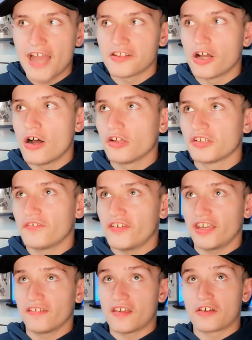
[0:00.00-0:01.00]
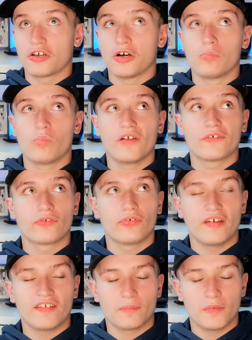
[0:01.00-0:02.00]
and all the things that come with
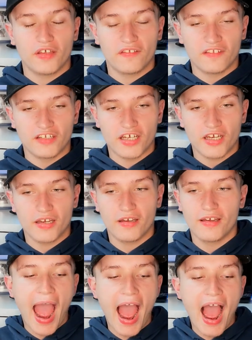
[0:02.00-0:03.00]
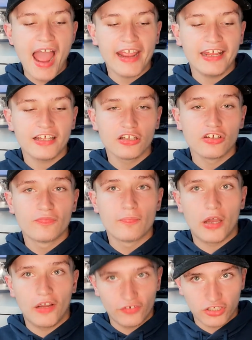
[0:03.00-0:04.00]
Christmas dinner. I love
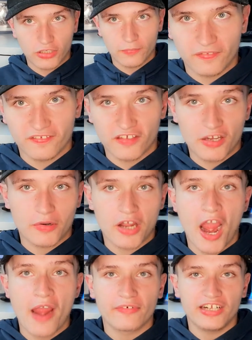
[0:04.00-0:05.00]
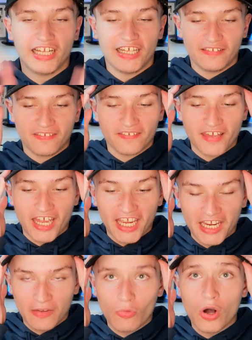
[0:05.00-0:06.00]
both of them, so I can't really like
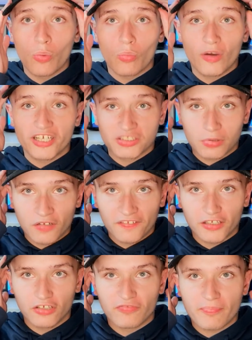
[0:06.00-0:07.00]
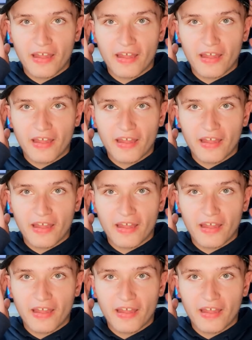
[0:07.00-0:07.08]
say what which ones I love